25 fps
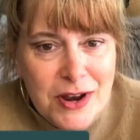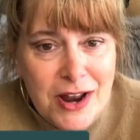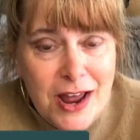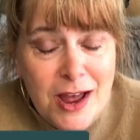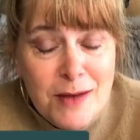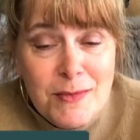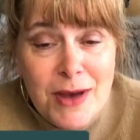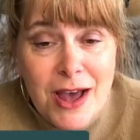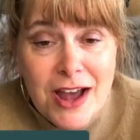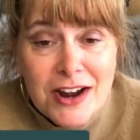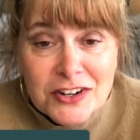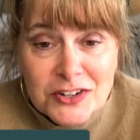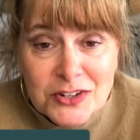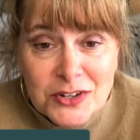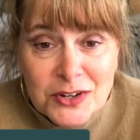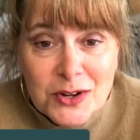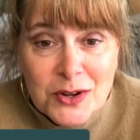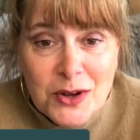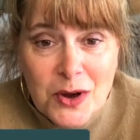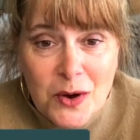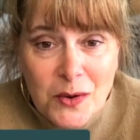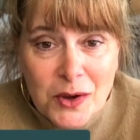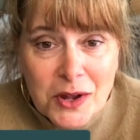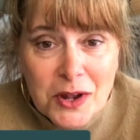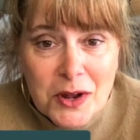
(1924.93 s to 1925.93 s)
But I'm actually
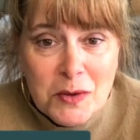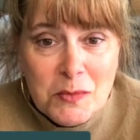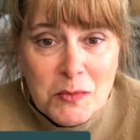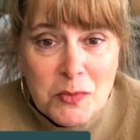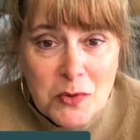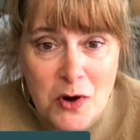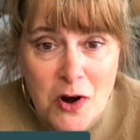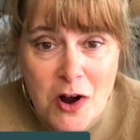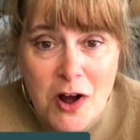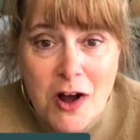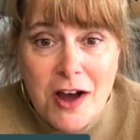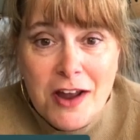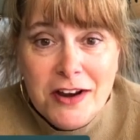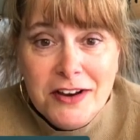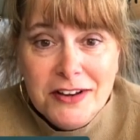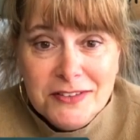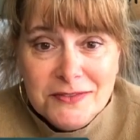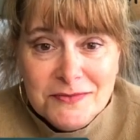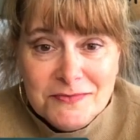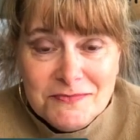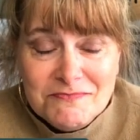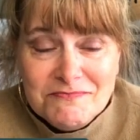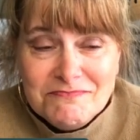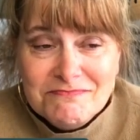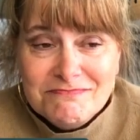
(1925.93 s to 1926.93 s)
going abroad
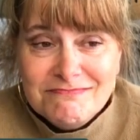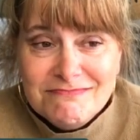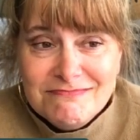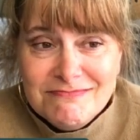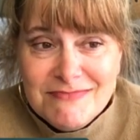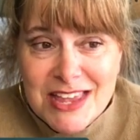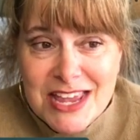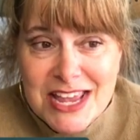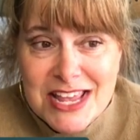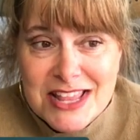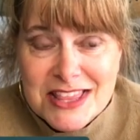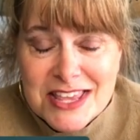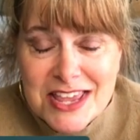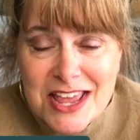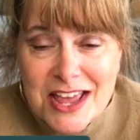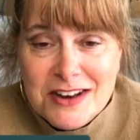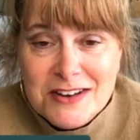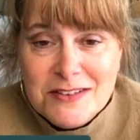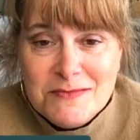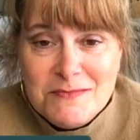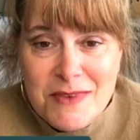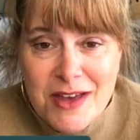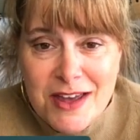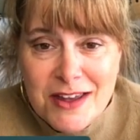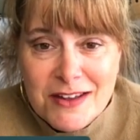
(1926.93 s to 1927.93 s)
at the
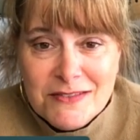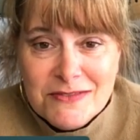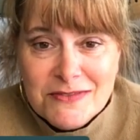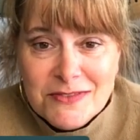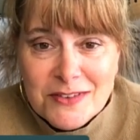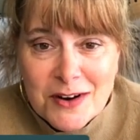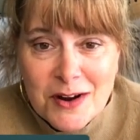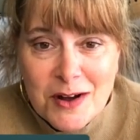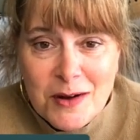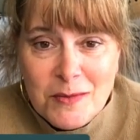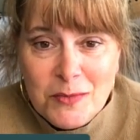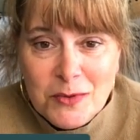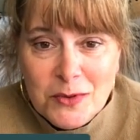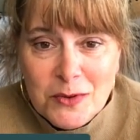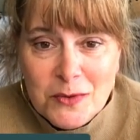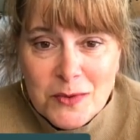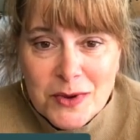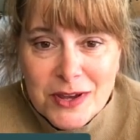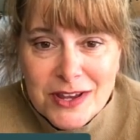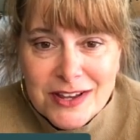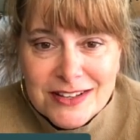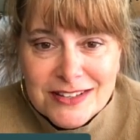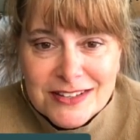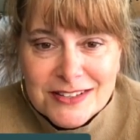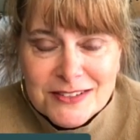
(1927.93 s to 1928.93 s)
end of May for a couple of
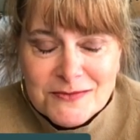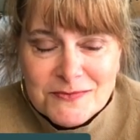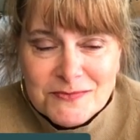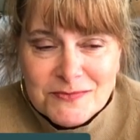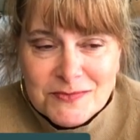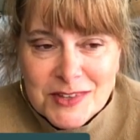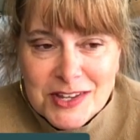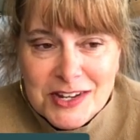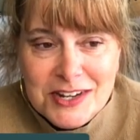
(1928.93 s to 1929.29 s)
weeks.